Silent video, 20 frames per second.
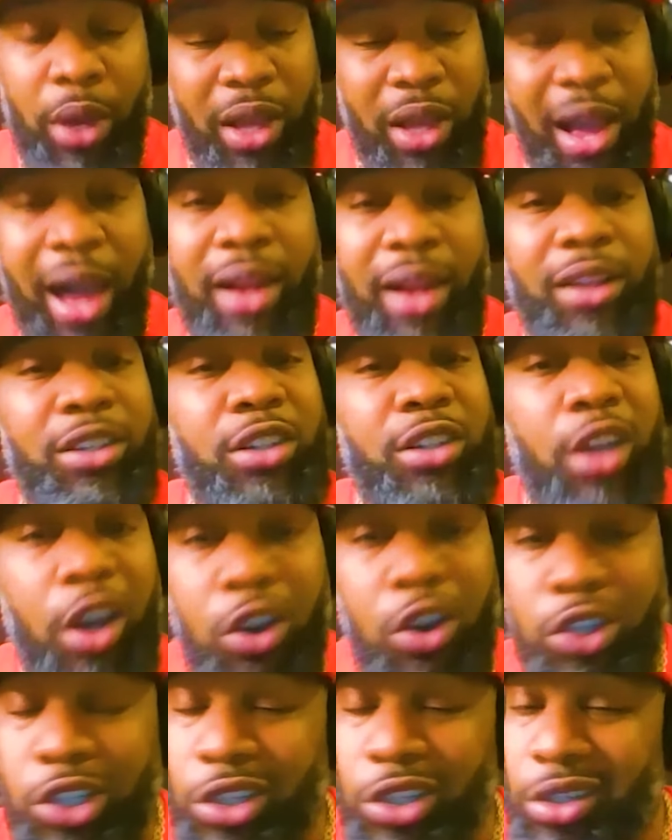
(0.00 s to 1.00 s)
College
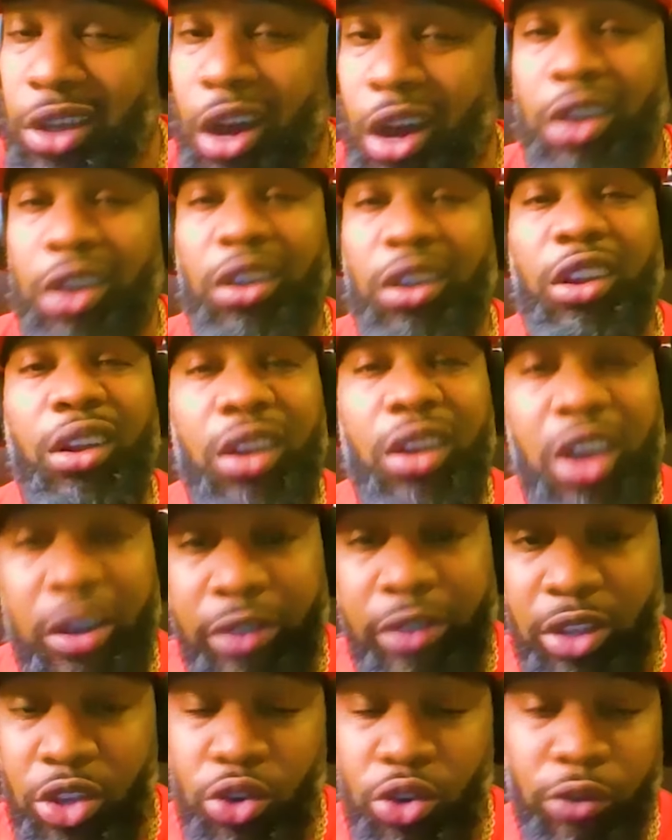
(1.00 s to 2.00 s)
coaches are
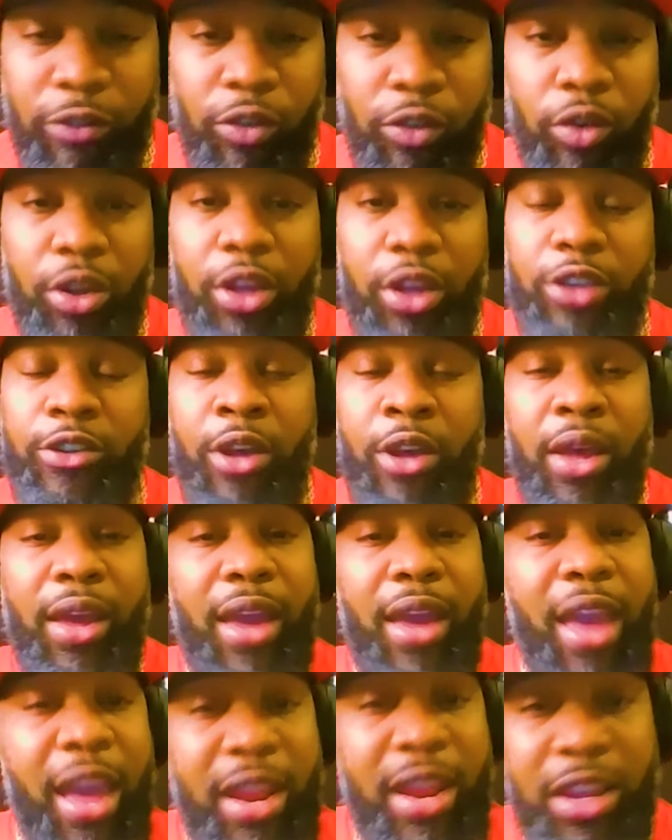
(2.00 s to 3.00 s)
loving Hugh Freeze,
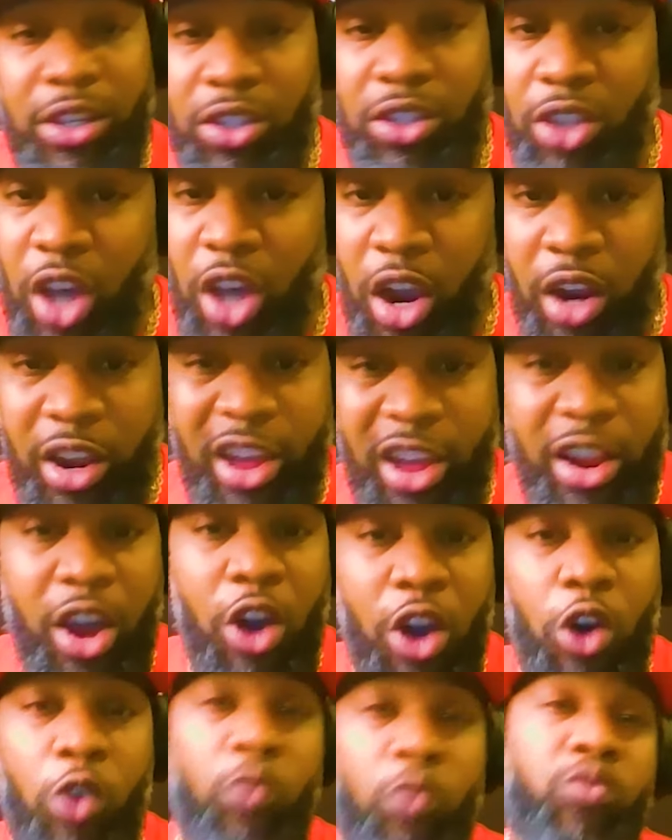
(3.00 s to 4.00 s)
and he's starting at
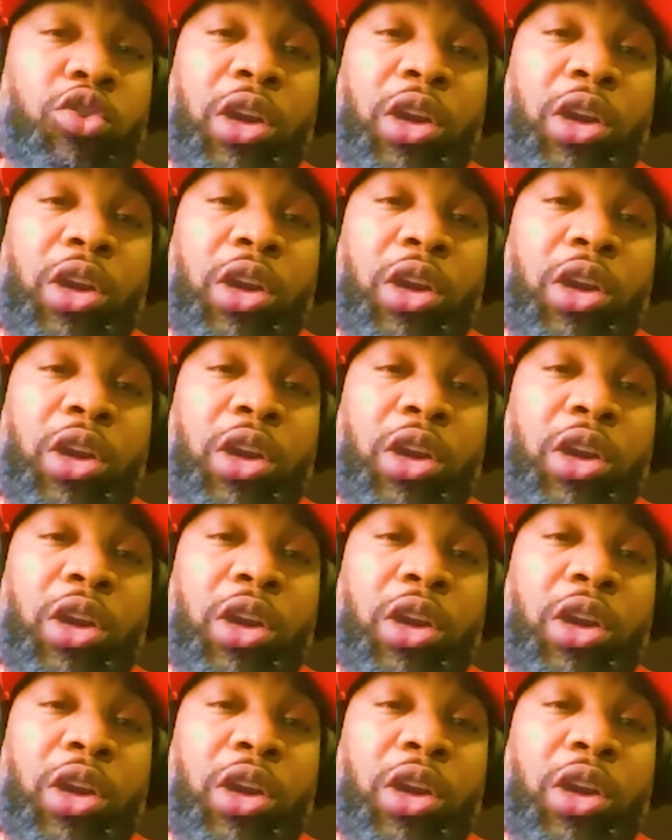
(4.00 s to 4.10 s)
home.